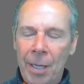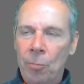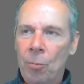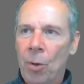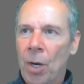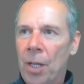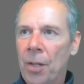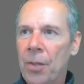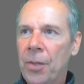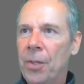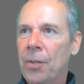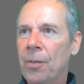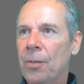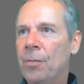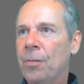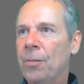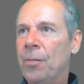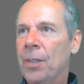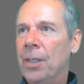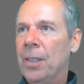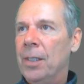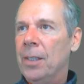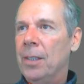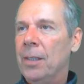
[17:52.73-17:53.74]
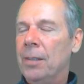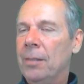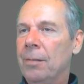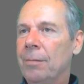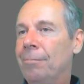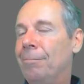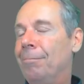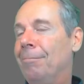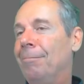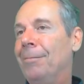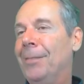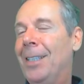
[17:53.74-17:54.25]
wealth of
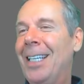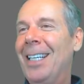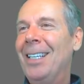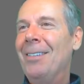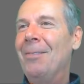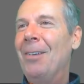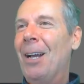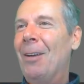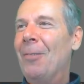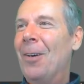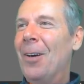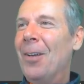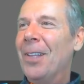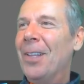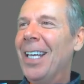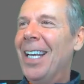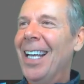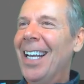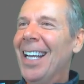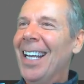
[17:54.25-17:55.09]
my wealth.